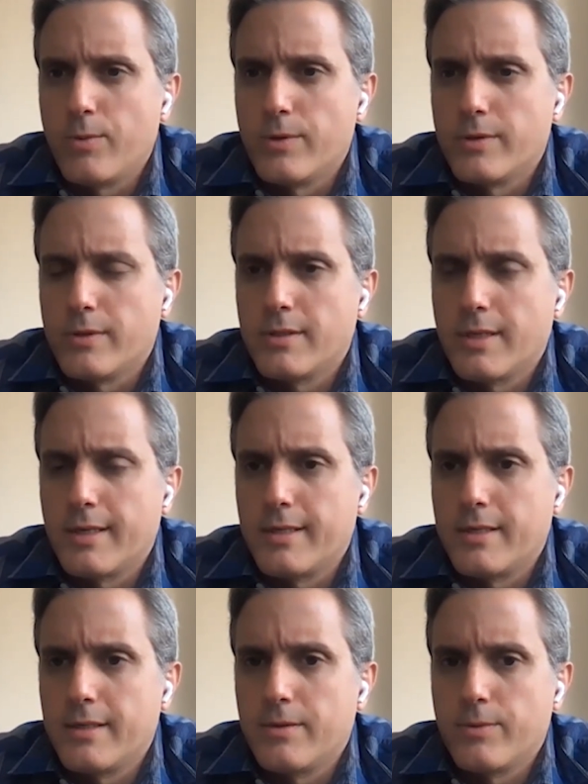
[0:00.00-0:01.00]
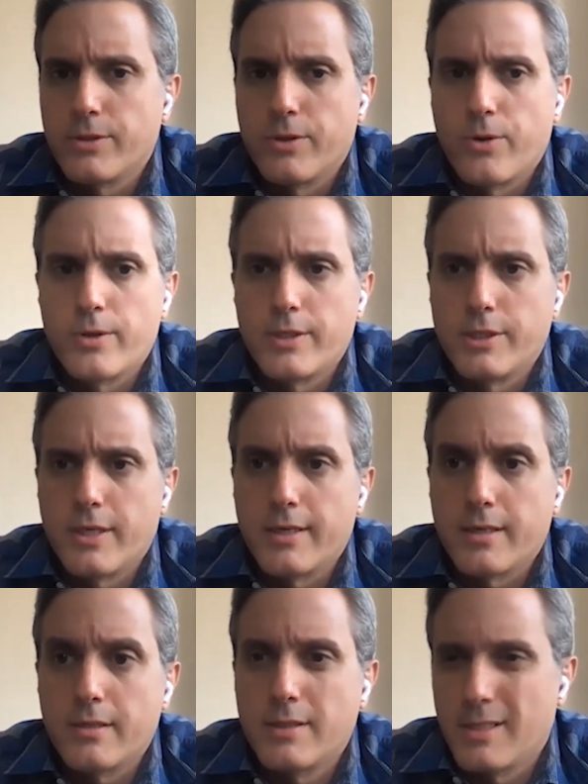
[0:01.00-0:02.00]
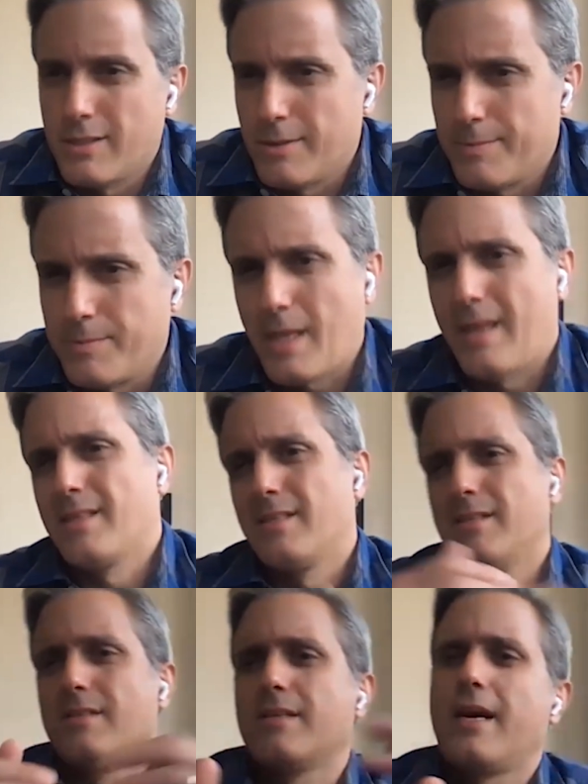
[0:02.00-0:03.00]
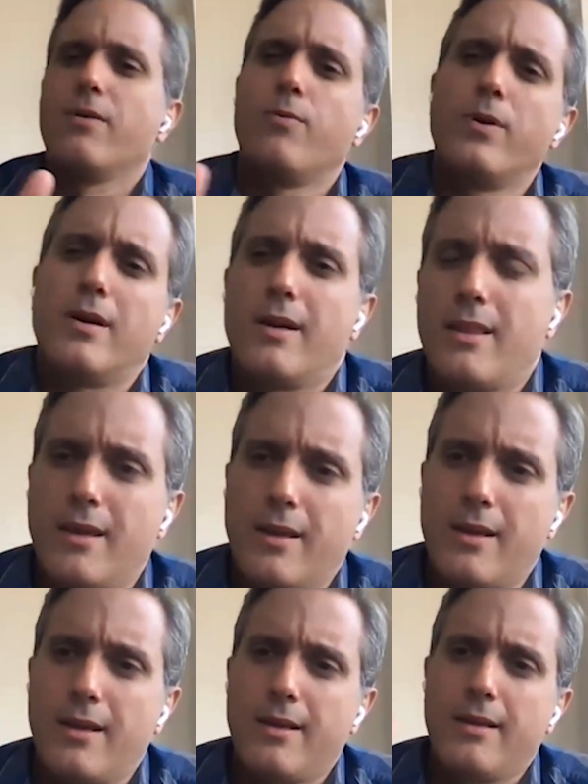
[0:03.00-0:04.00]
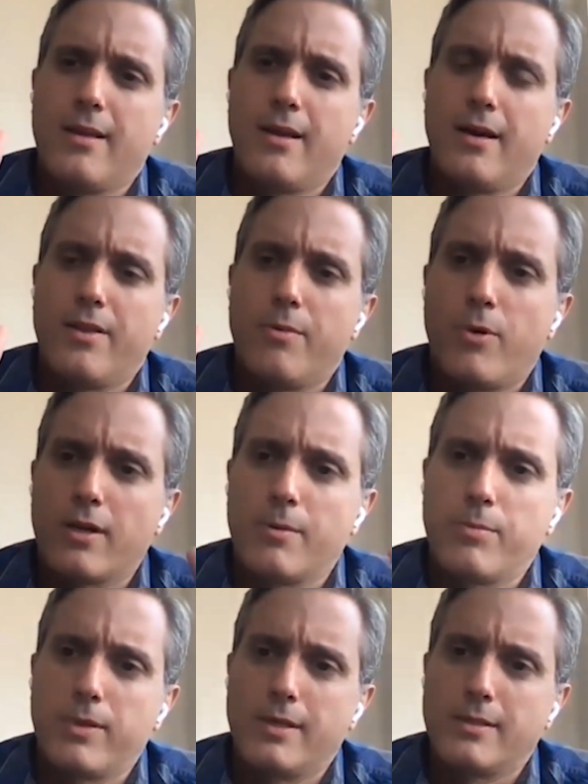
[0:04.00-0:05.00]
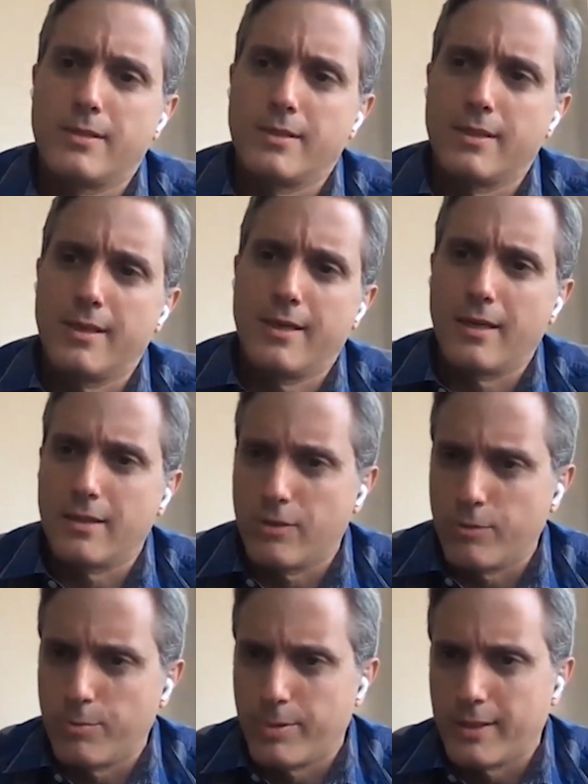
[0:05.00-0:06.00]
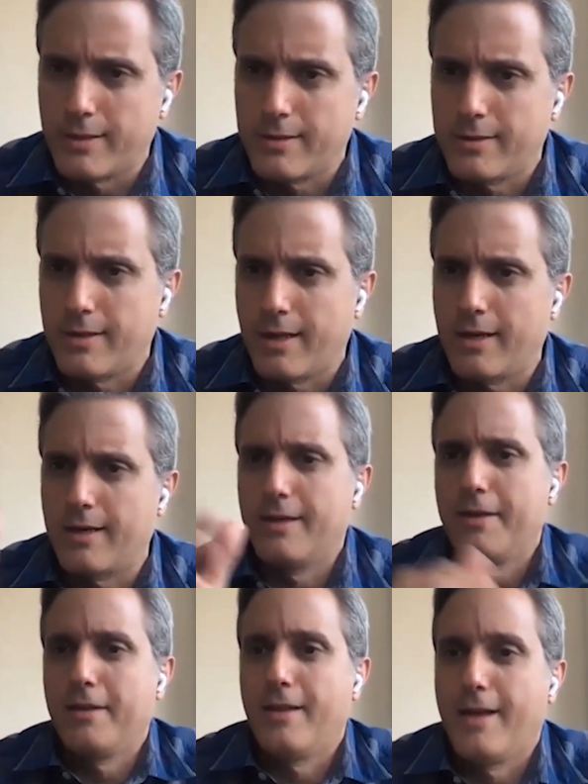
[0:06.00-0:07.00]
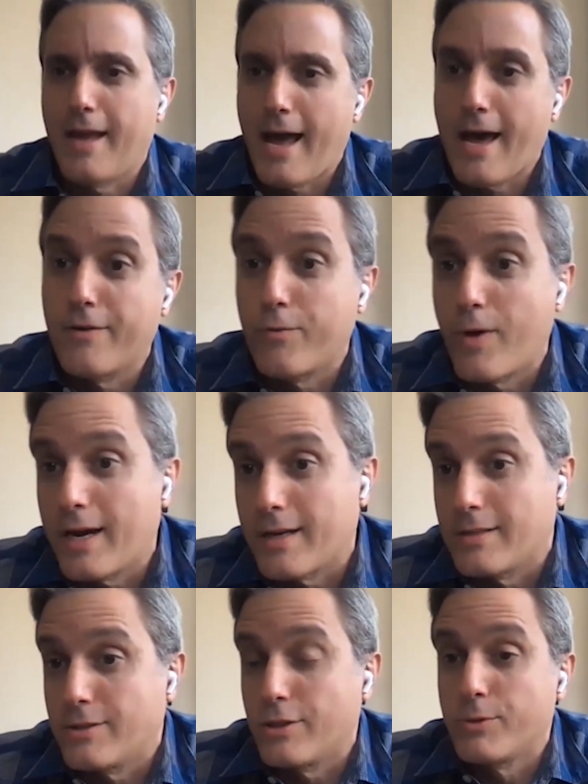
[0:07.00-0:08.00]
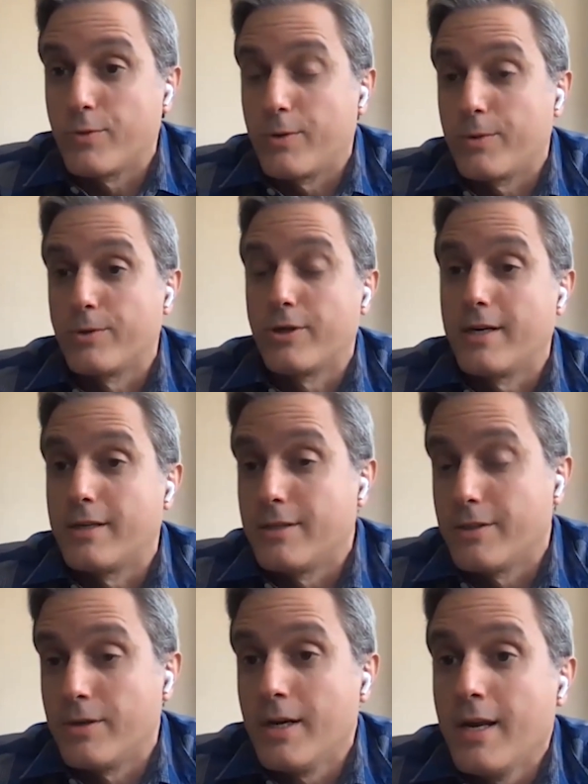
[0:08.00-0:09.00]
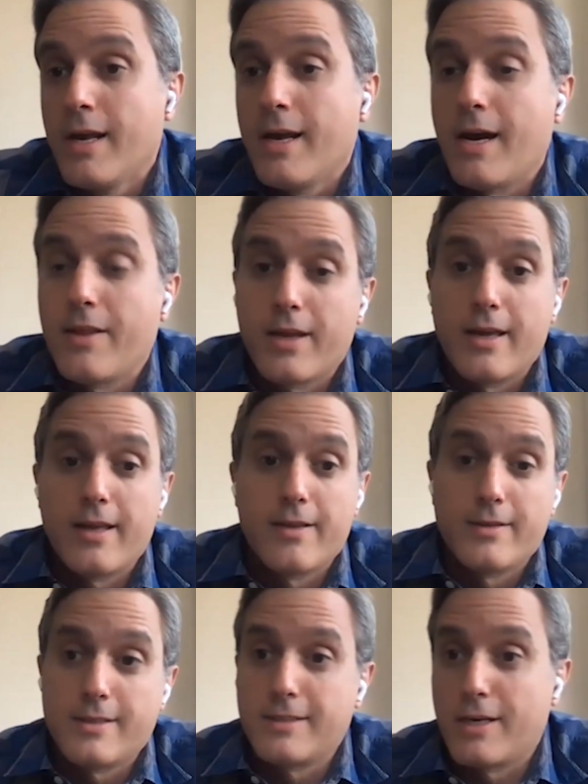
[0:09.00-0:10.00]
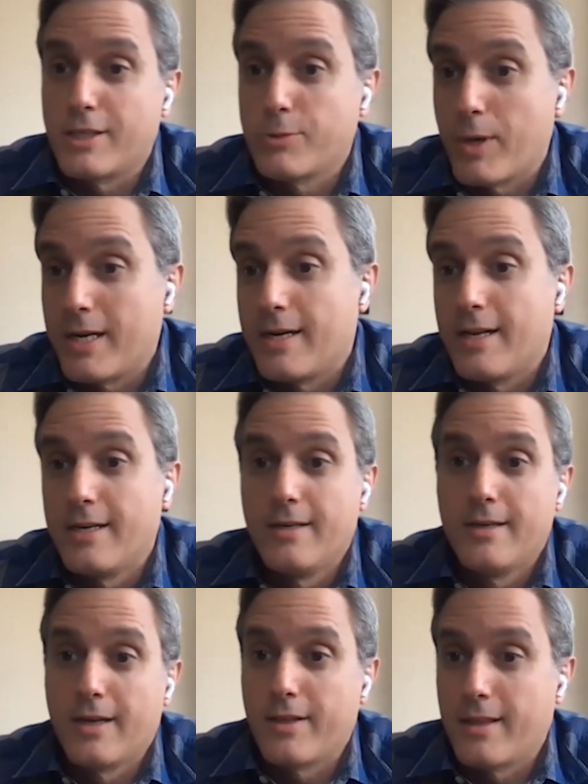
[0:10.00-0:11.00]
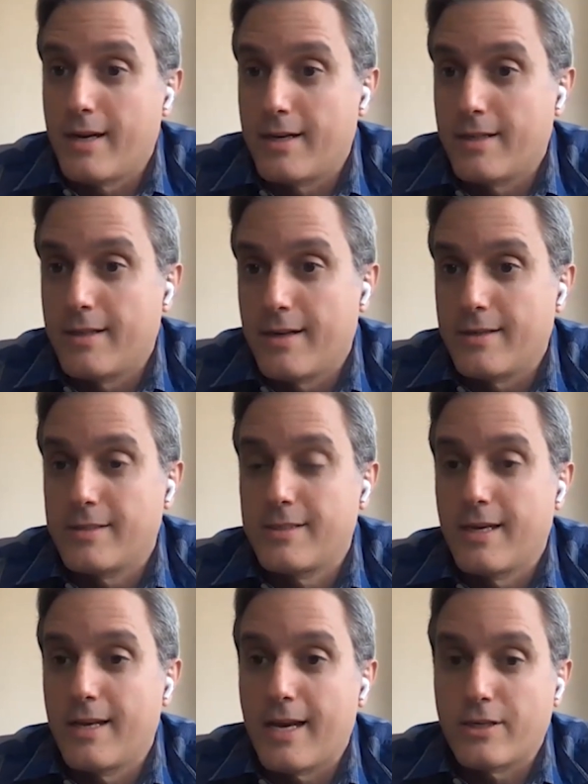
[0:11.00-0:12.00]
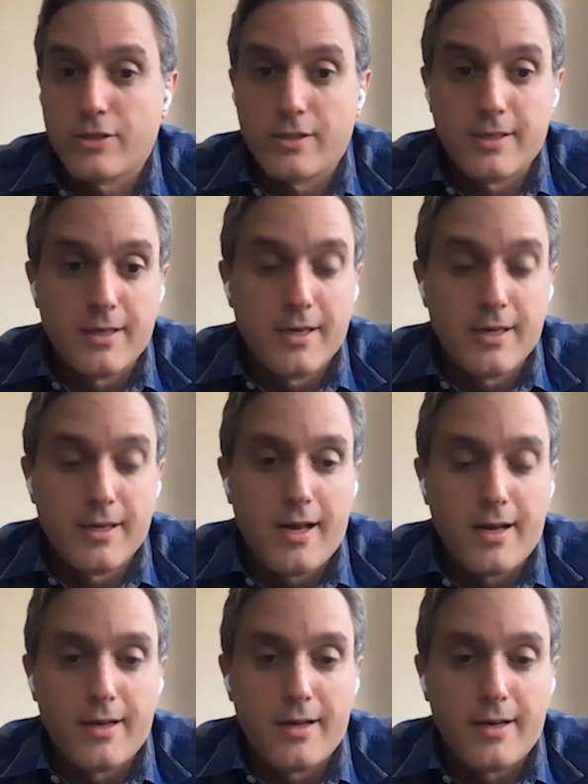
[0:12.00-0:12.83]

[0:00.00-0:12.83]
was an orogenic system. And this is kind of where I think the marketplace has got a little bit out of whack in terms of what we were trying to do. I think, as I explained it, nothing that I said actually